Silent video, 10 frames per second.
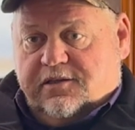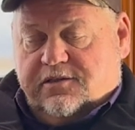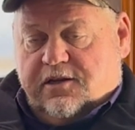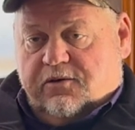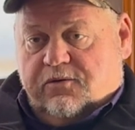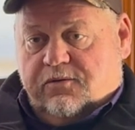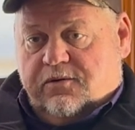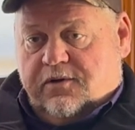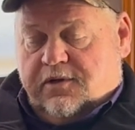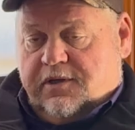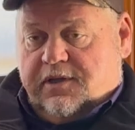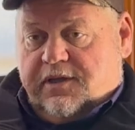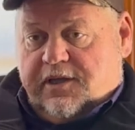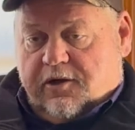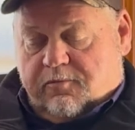So,
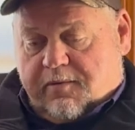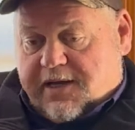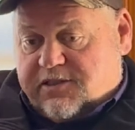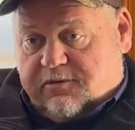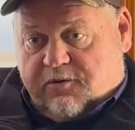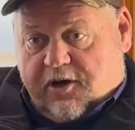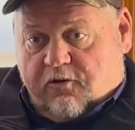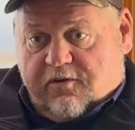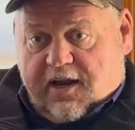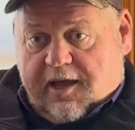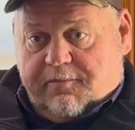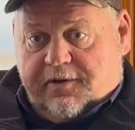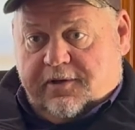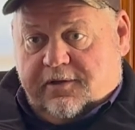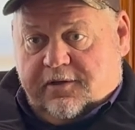basically we're
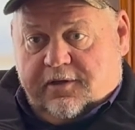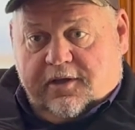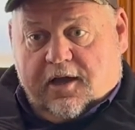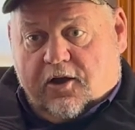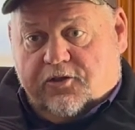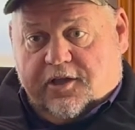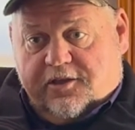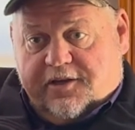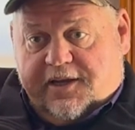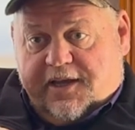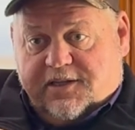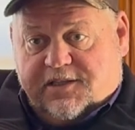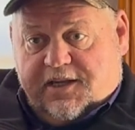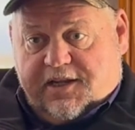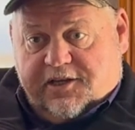overlapping all the other
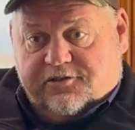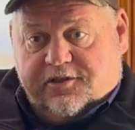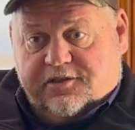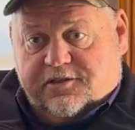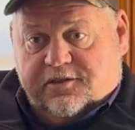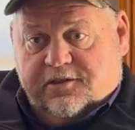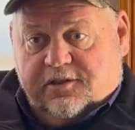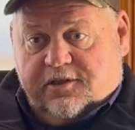ESD districts,